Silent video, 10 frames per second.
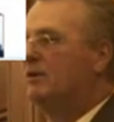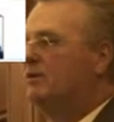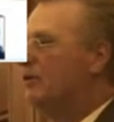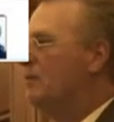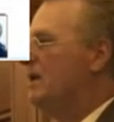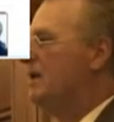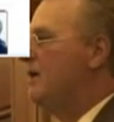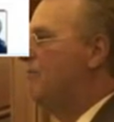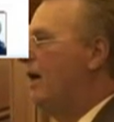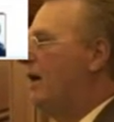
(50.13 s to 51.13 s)
assessment data
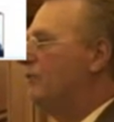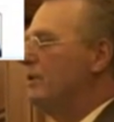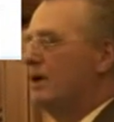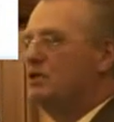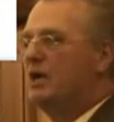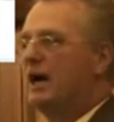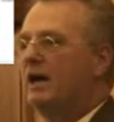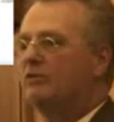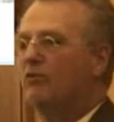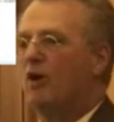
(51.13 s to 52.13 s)
files in a
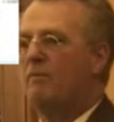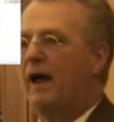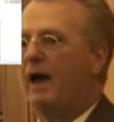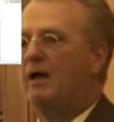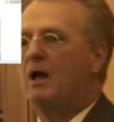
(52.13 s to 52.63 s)
GIS format